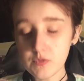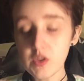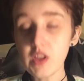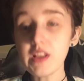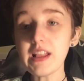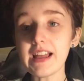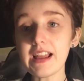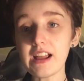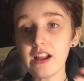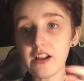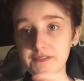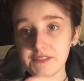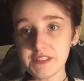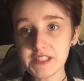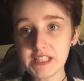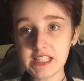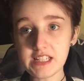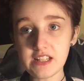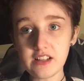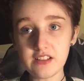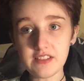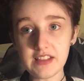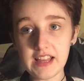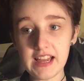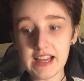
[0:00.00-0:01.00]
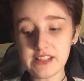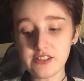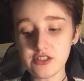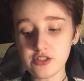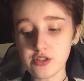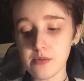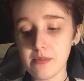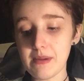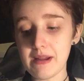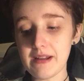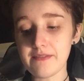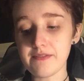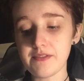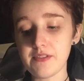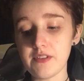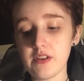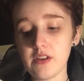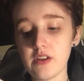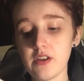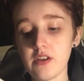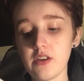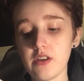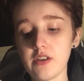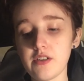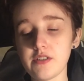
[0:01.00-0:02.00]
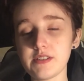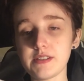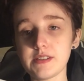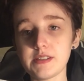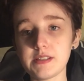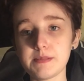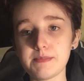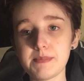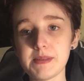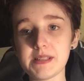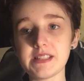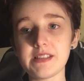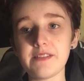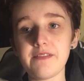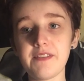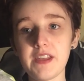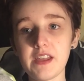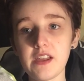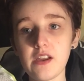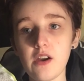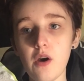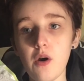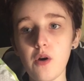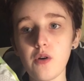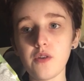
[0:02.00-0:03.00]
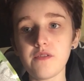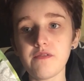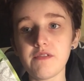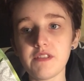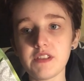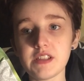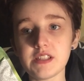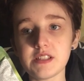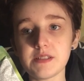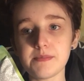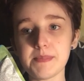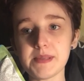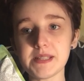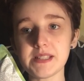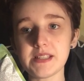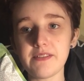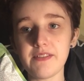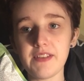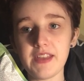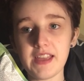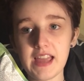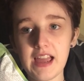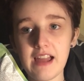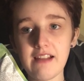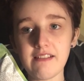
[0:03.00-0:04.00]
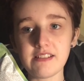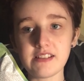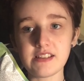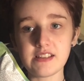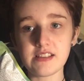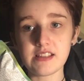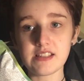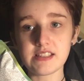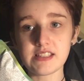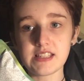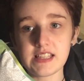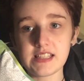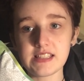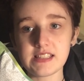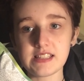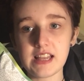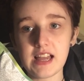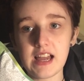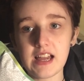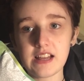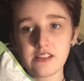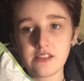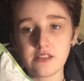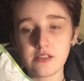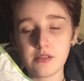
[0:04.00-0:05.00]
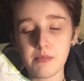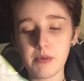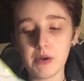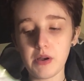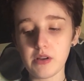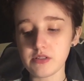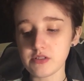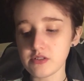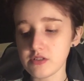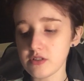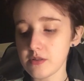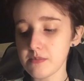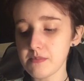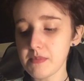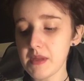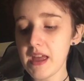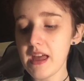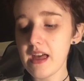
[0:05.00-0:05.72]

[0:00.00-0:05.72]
like I've seen online, some have a specific code for the specific character that's inside on the bottom.